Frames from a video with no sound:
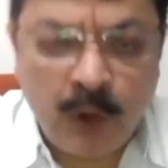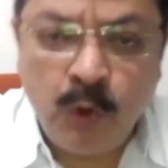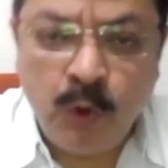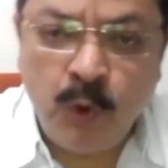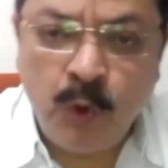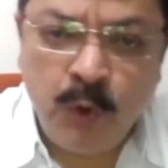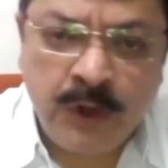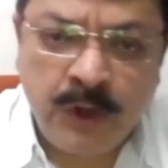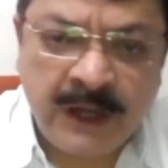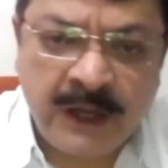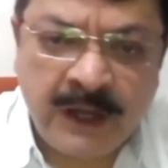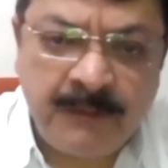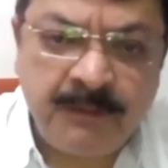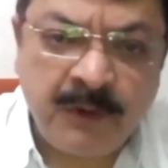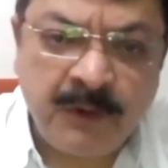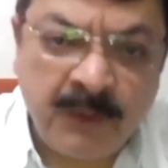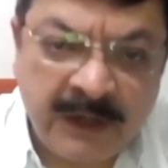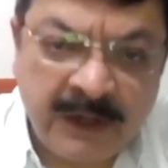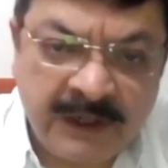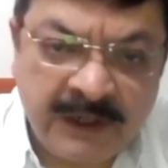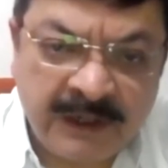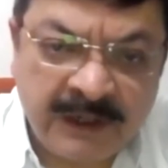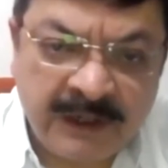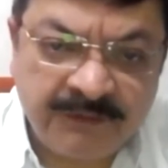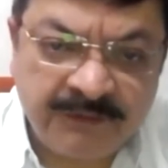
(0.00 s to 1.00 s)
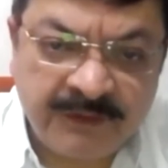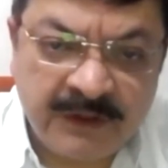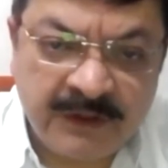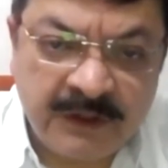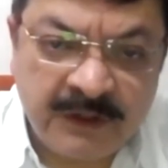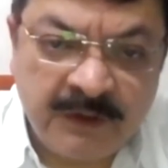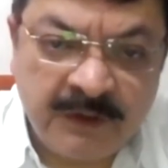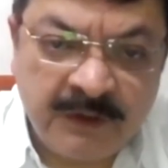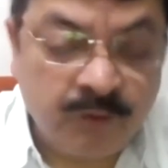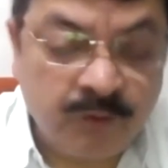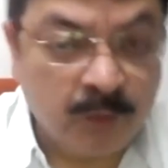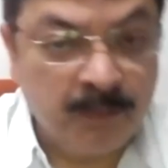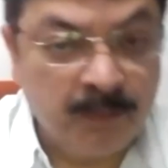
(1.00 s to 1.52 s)
who can prevent us
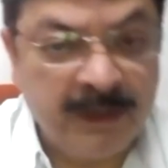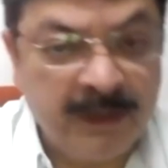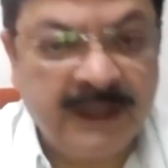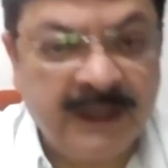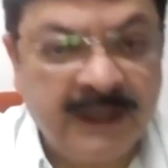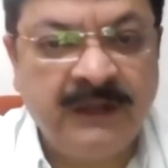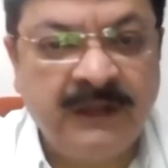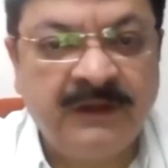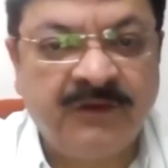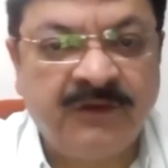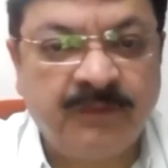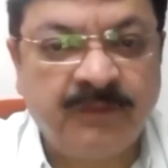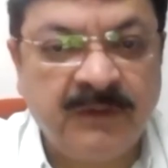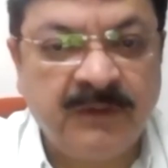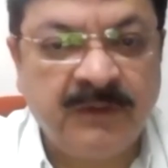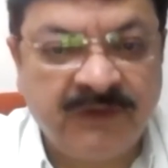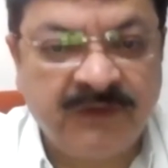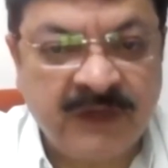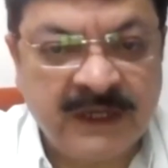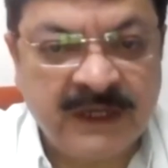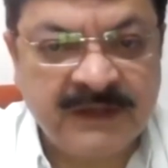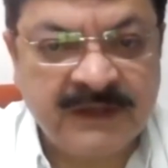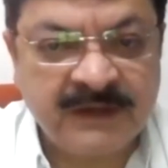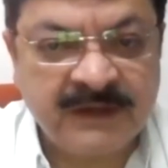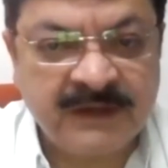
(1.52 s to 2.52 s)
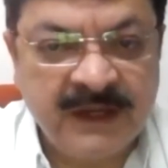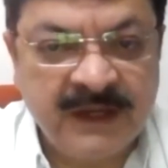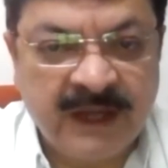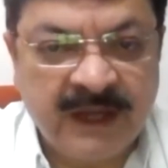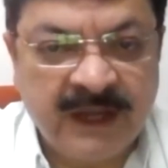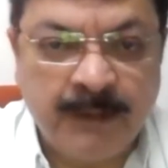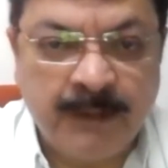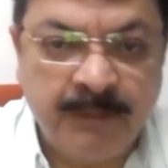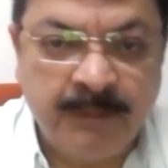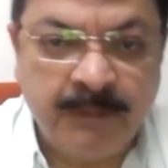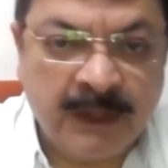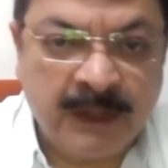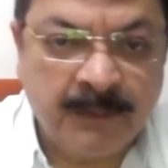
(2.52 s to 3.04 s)
from making these mistakes
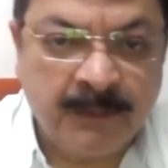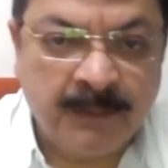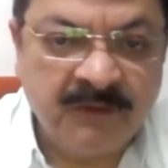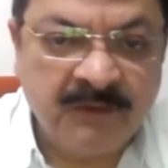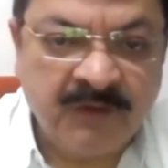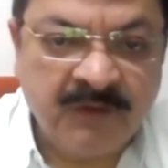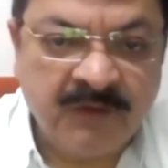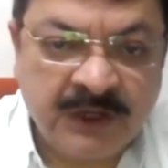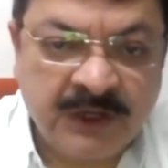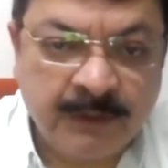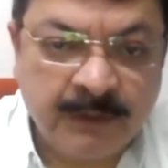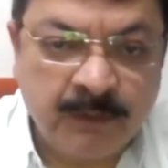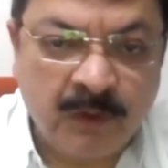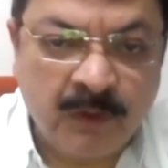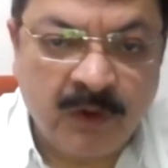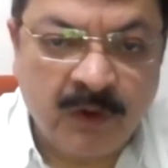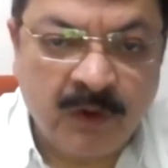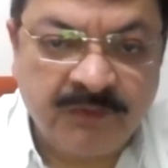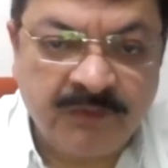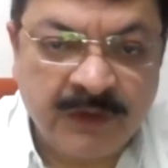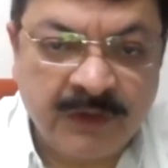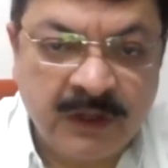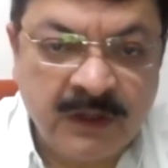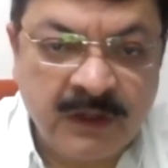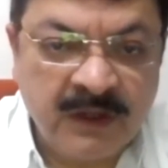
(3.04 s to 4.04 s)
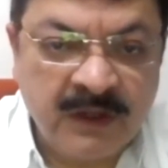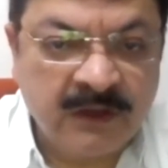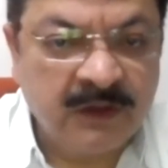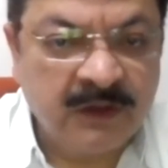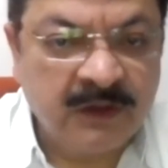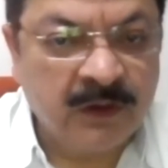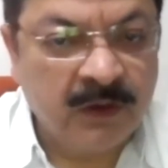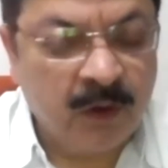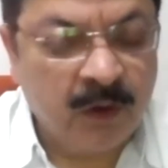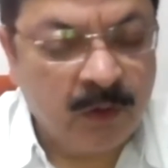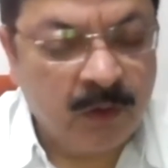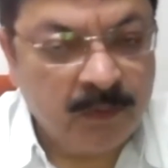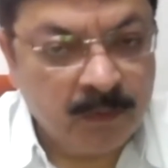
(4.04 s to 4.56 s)
and becoming victim of
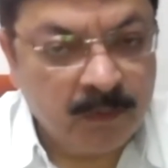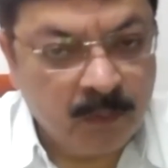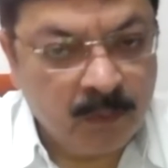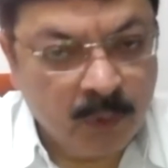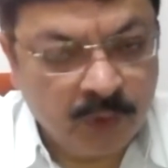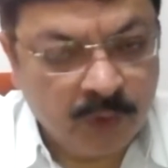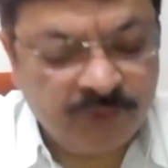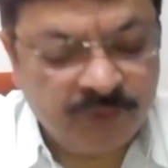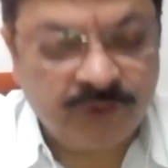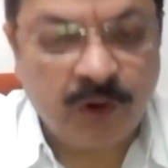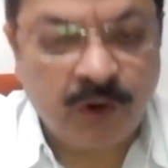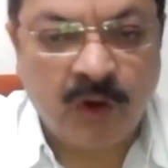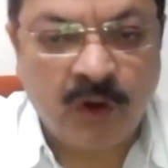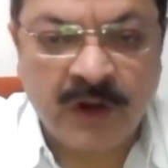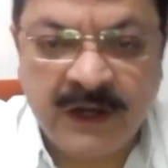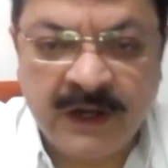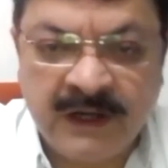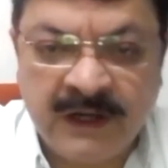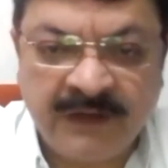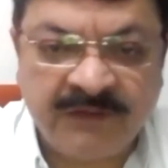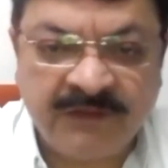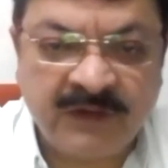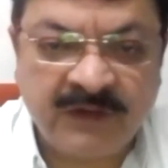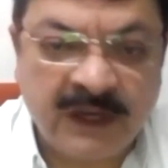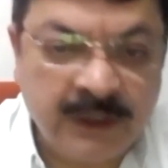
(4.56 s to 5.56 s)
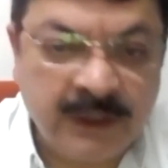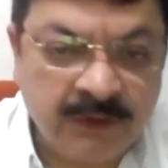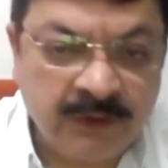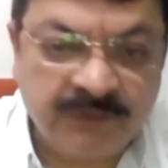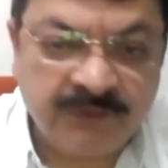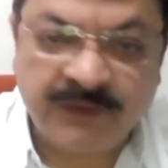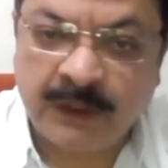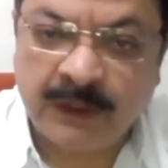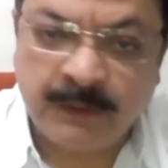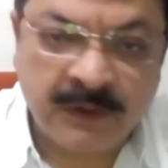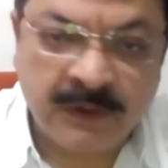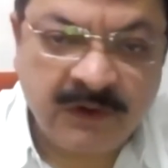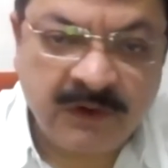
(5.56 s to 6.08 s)
the most horrendous kind of
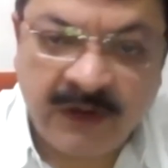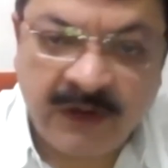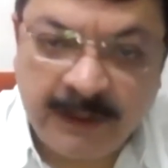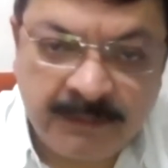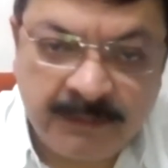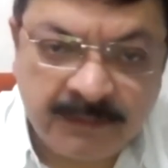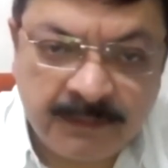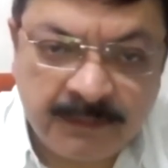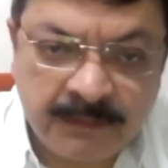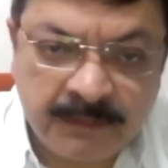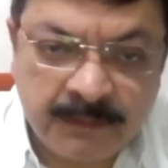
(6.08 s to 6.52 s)
cybercrime?